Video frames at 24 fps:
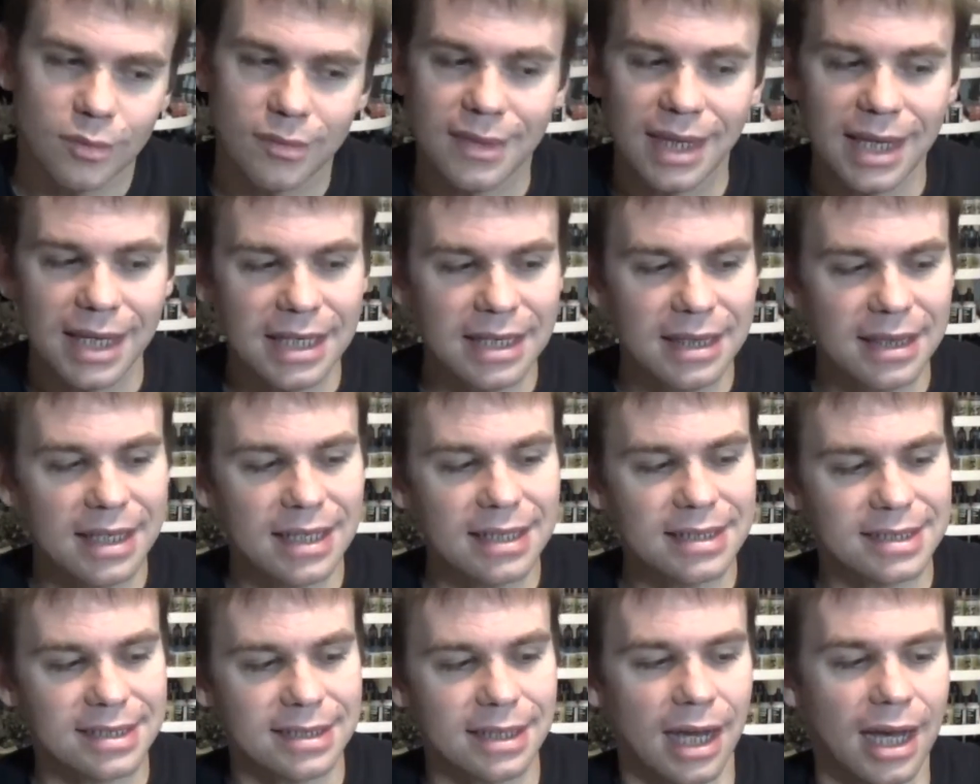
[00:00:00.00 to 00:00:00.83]
In
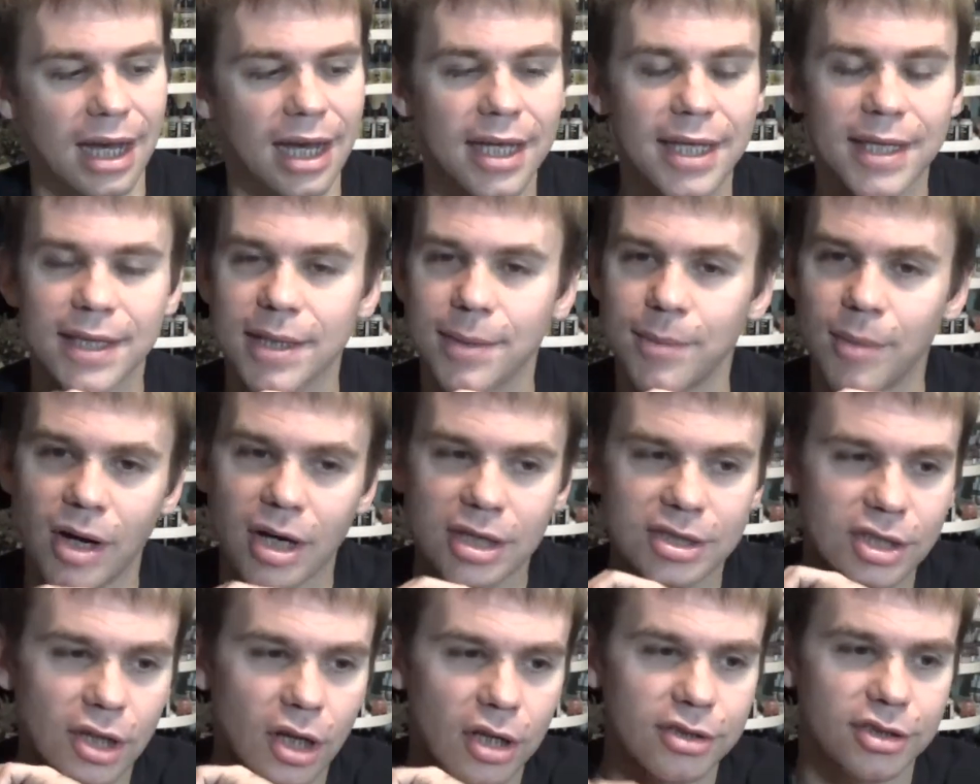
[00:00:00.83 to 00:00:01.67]
this, the
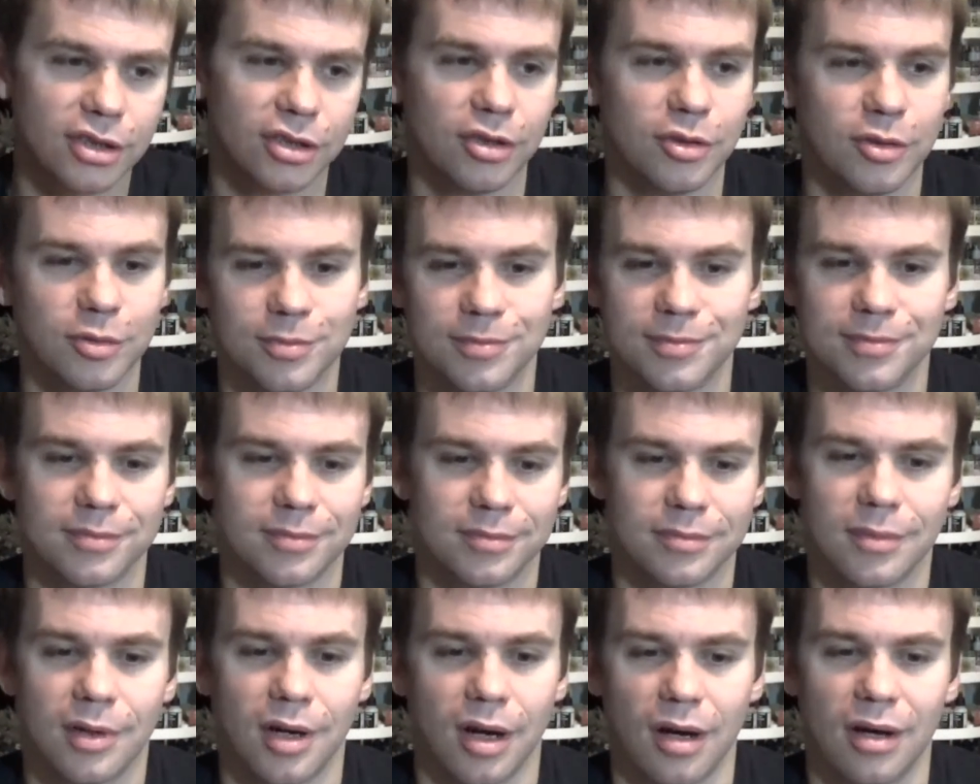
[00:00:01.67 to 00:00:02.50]
marks all do
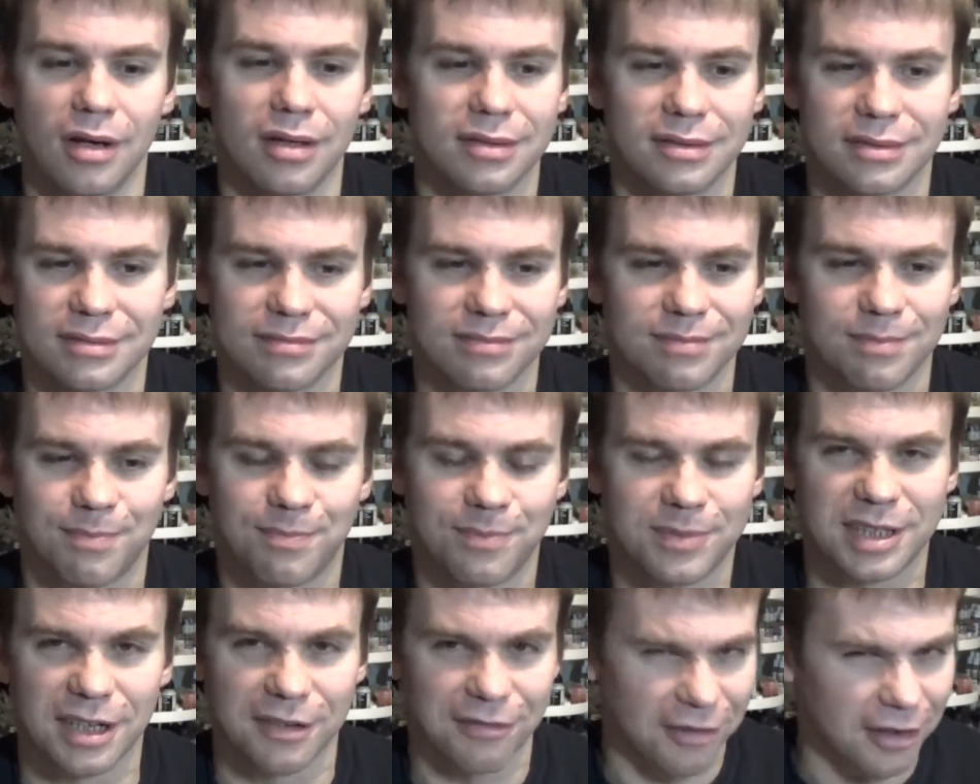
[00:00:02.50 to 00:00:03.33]

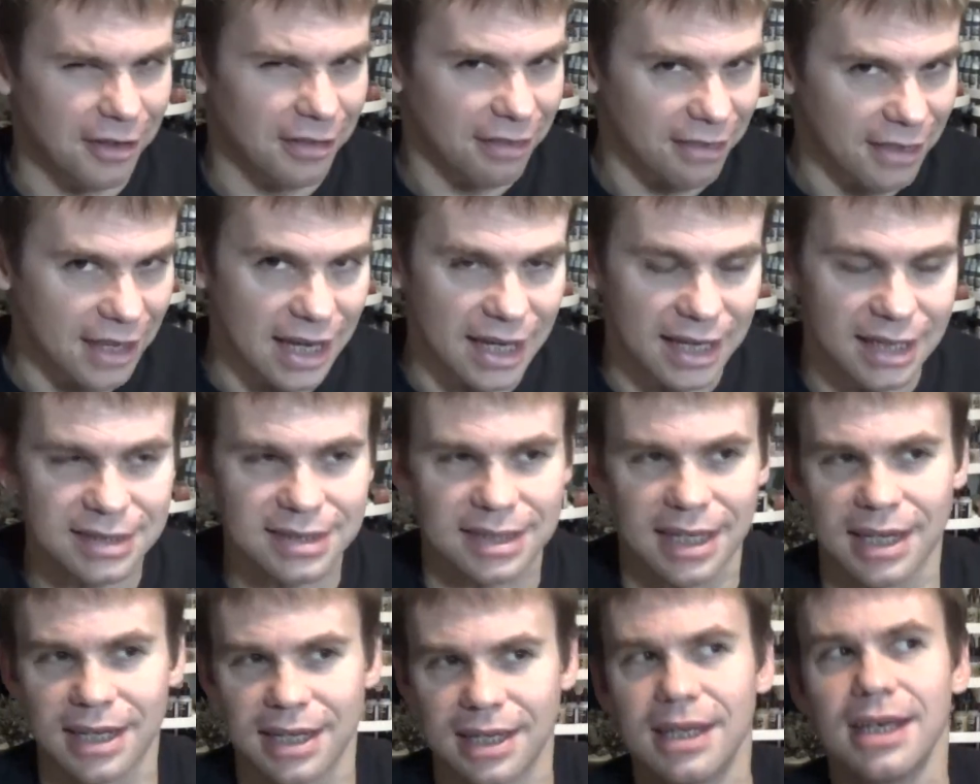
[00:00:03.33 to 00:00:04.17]
different things.
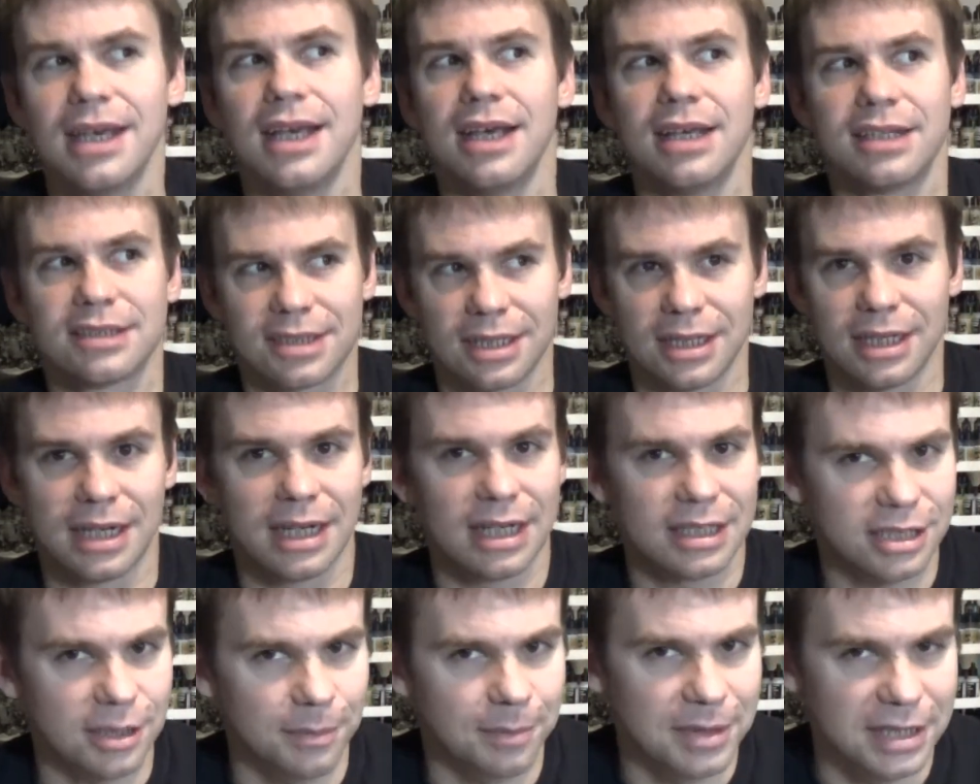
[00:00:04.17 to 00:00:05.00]

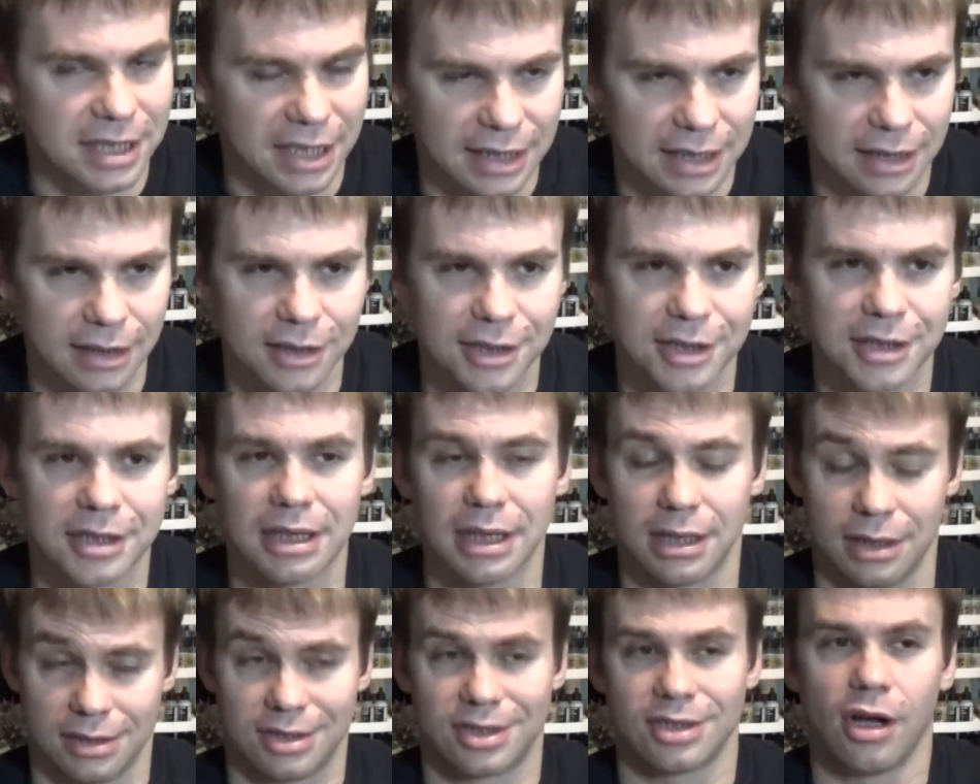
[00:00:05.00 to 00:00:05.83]
Slaanesh in particular, you
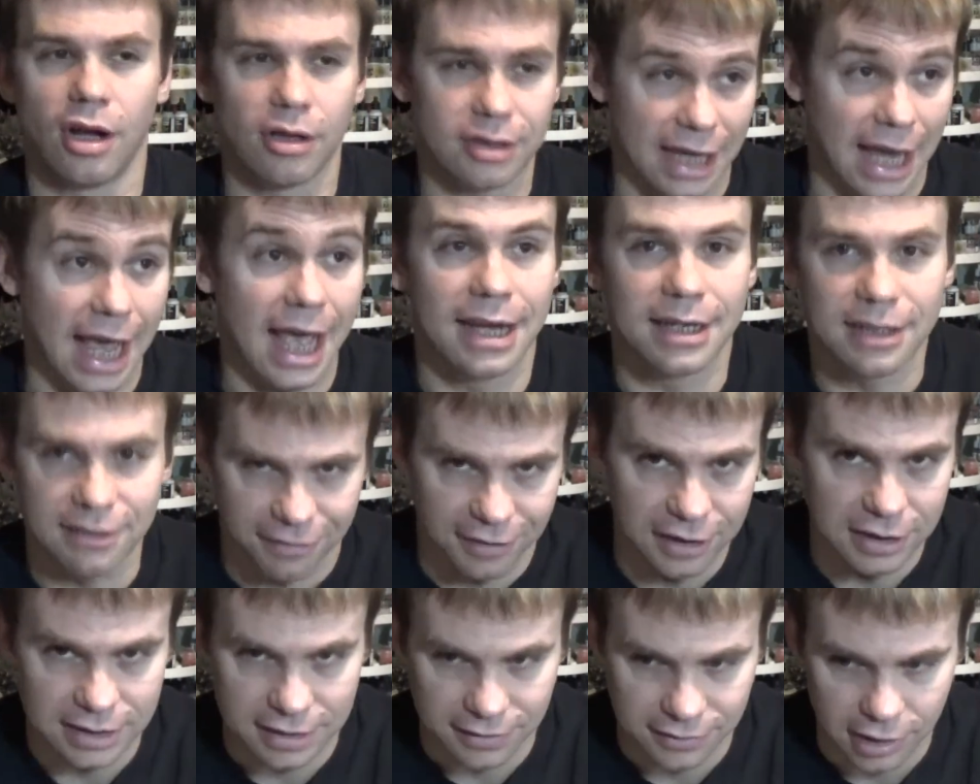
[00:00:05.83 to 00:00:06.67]
get assault and
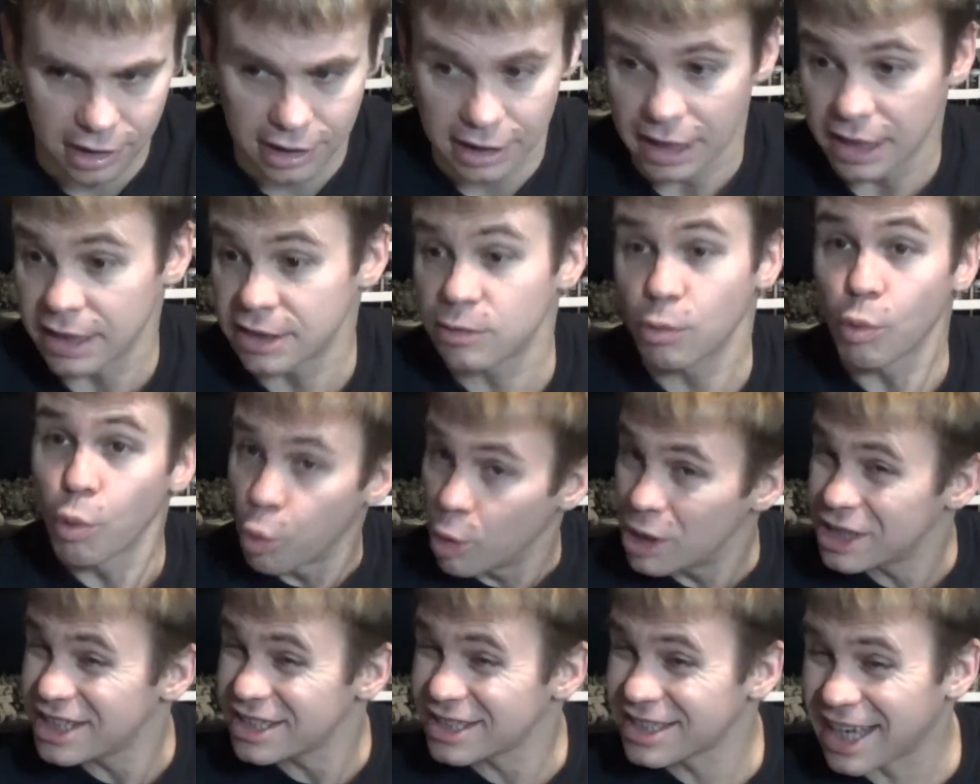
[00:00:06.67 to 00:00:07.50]
defensive grenades,
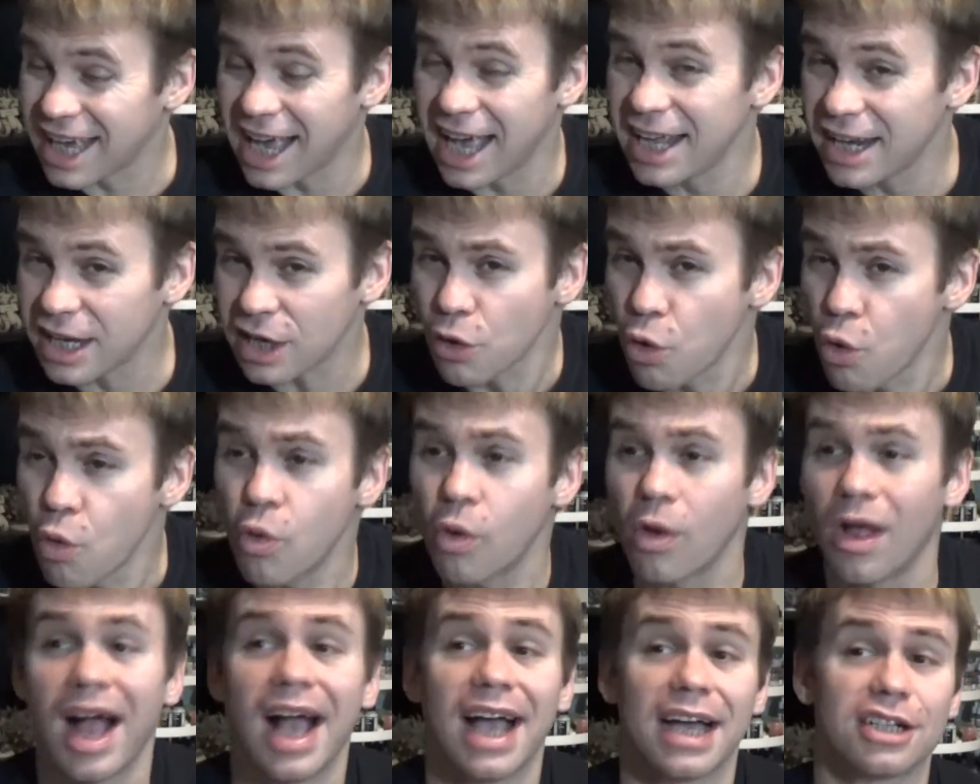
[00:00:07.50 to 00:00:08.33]
which is kind of
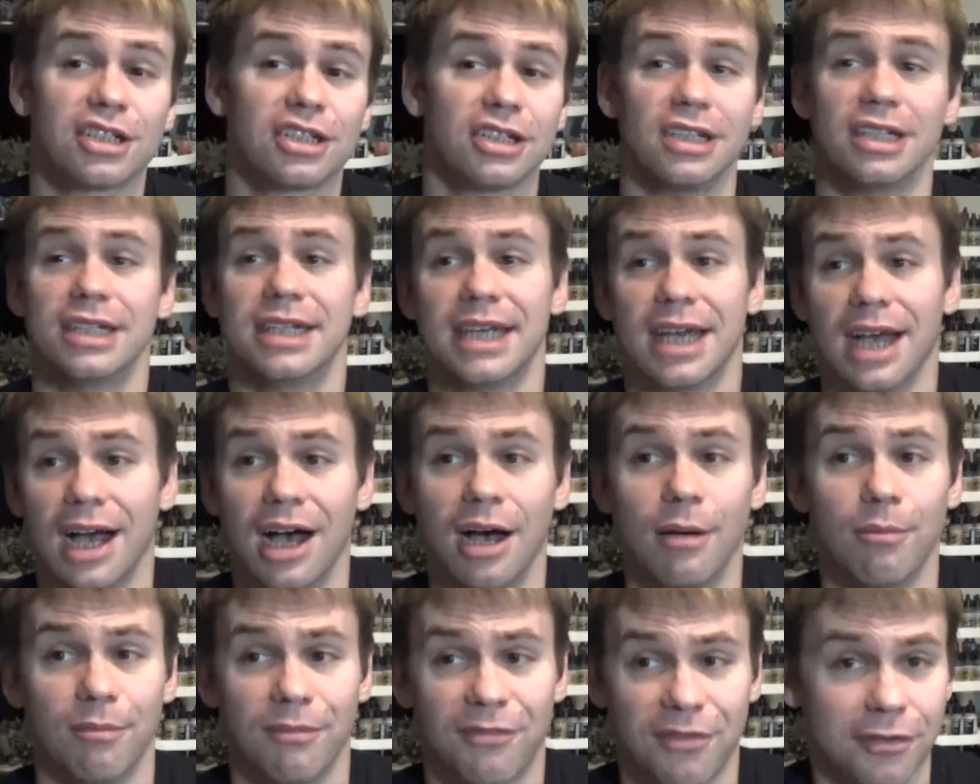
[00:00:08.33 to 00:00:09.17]
cool actually,
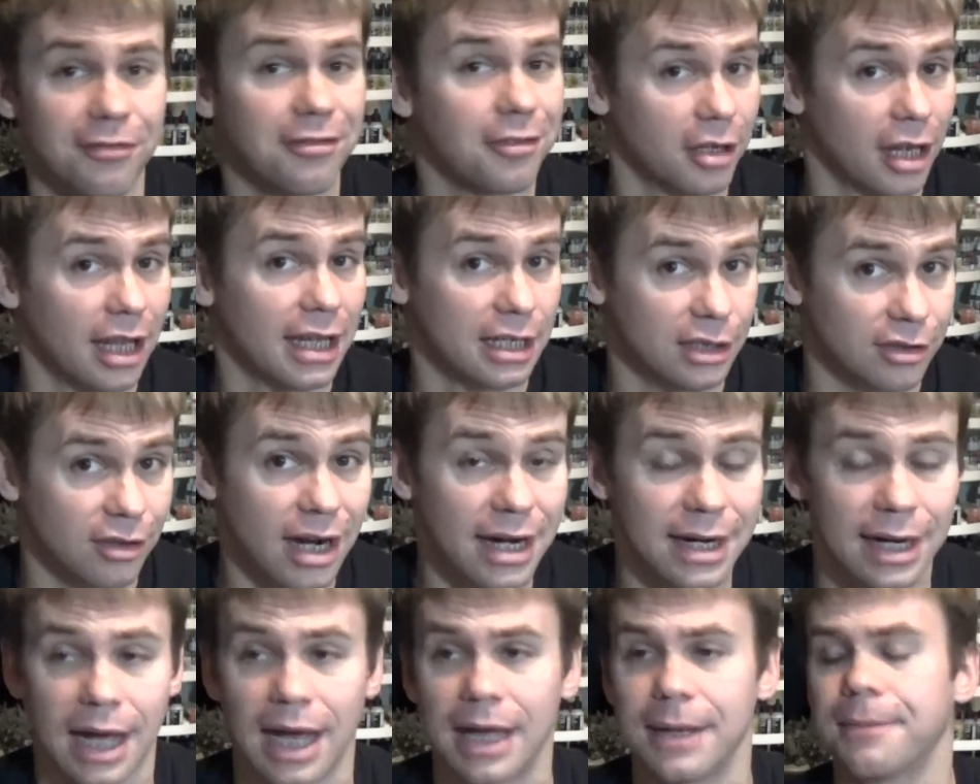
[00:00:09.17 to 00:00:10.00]
for like a
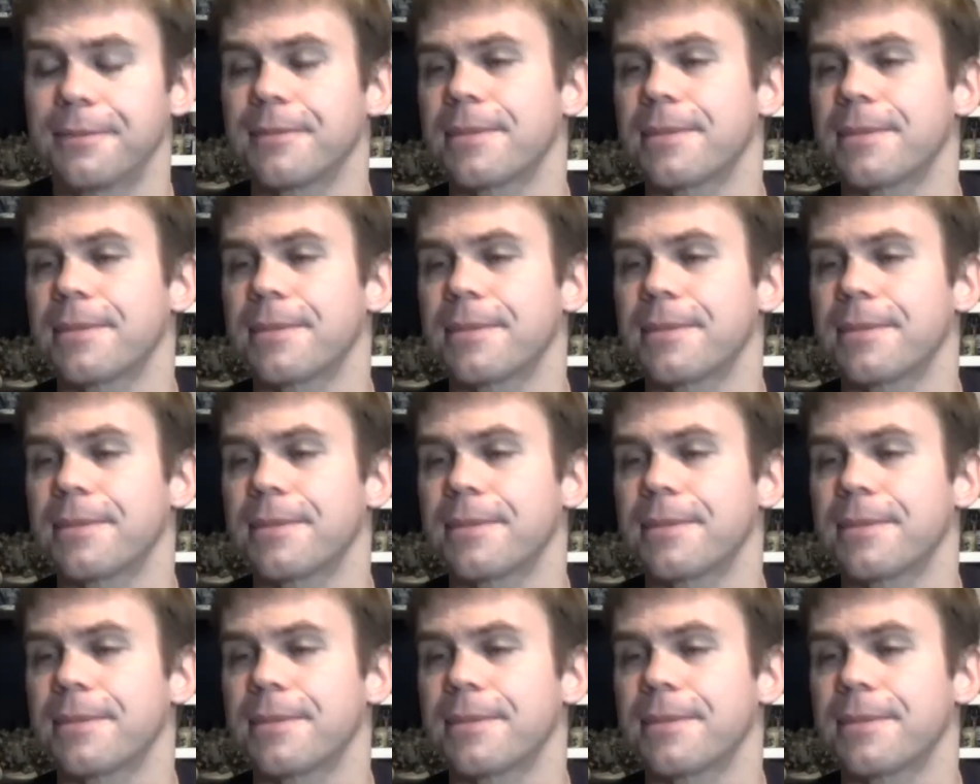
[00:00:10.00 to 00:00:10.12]
dreadnought.